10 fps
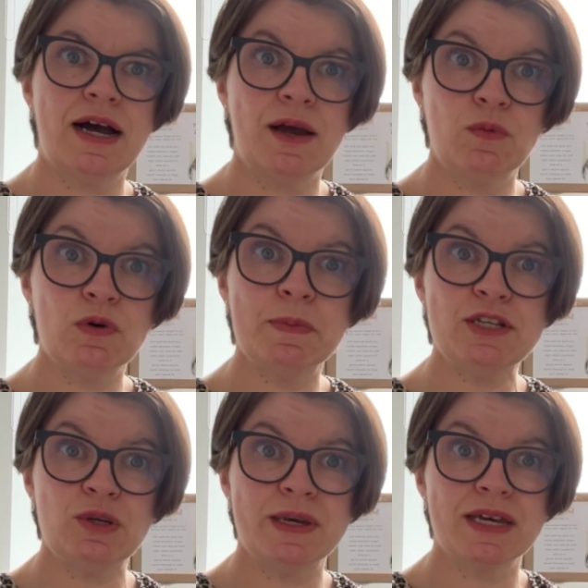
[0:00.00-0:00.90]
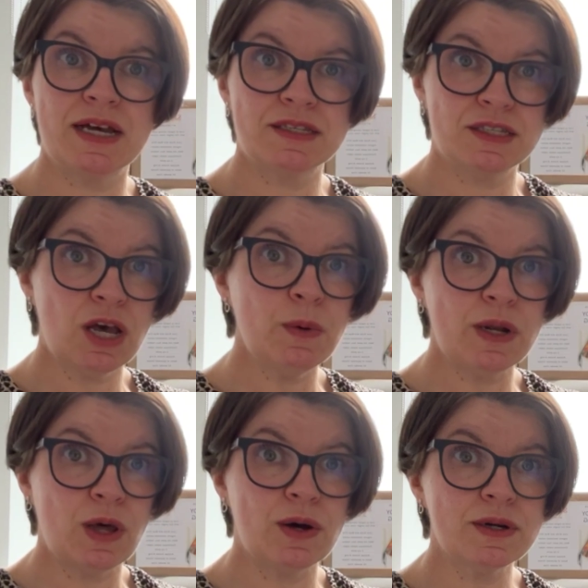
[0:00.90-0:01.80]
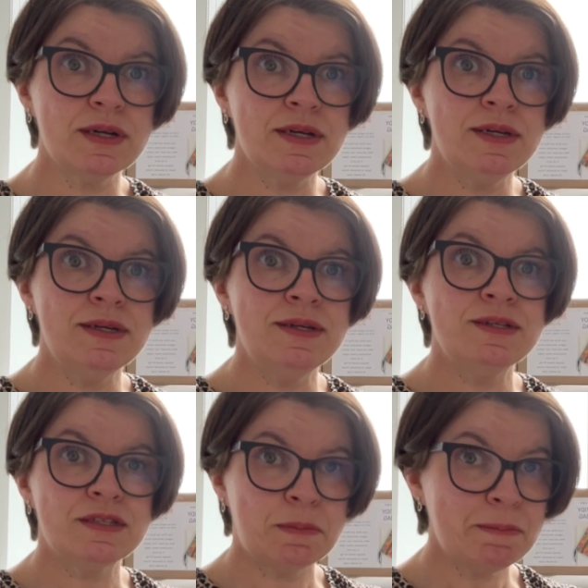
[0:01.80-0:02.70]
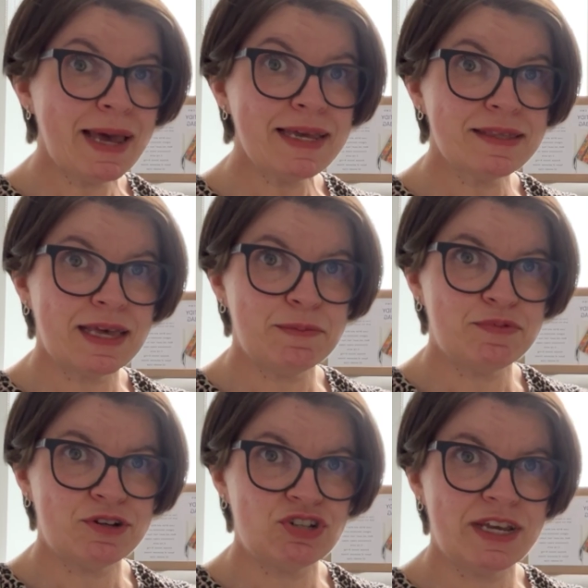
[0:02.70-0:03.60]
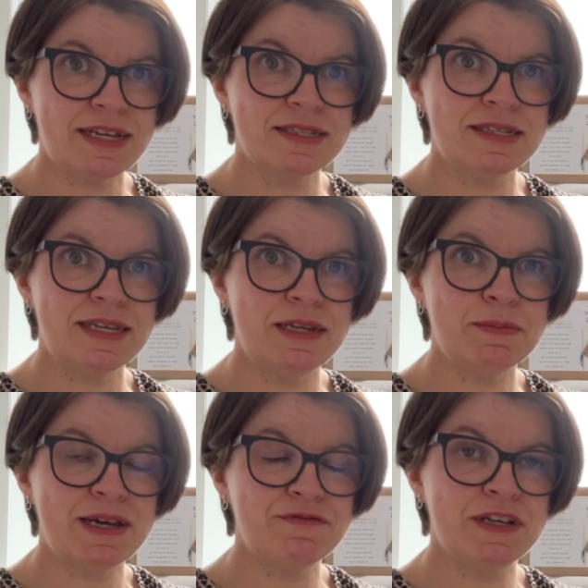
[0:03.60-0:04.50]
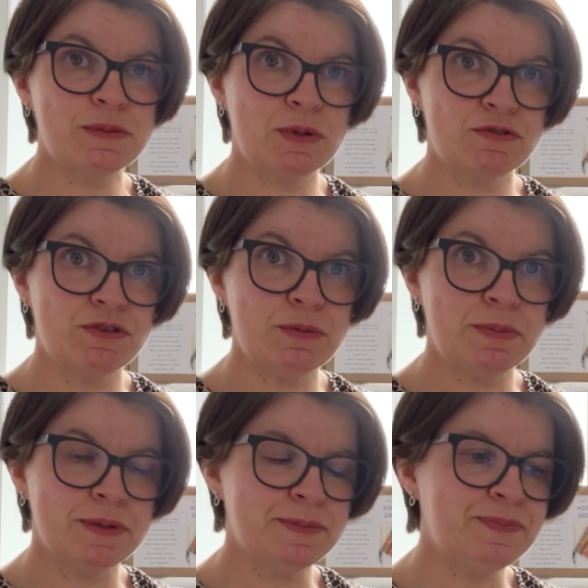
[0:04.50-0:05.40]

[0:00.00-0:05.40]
I will be doing a sew along to make that project in my Facebook group.